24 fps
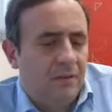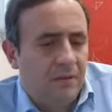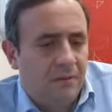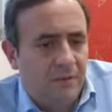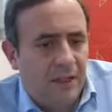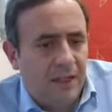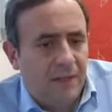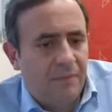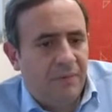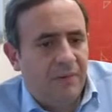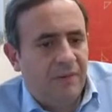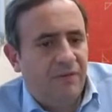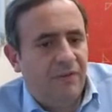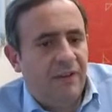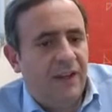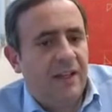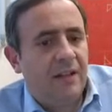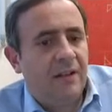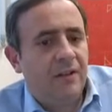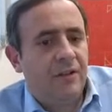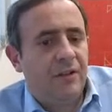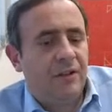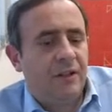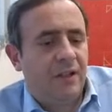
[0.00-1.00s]
might be
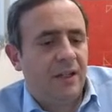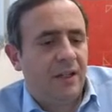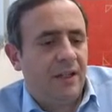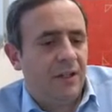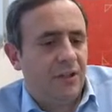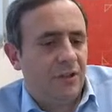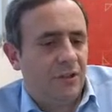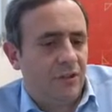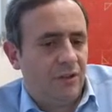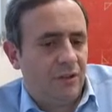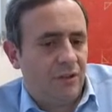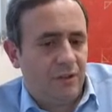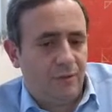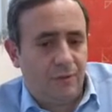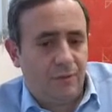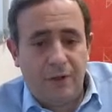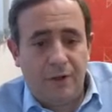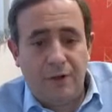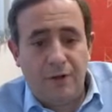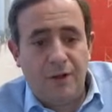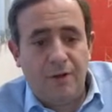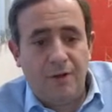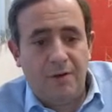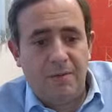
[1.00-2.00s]
failure cases that
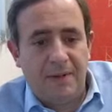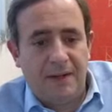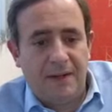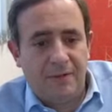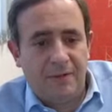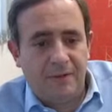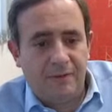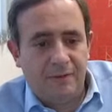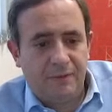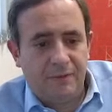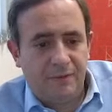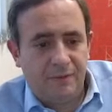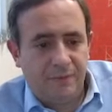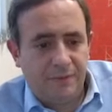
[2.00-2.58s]
we don't know about.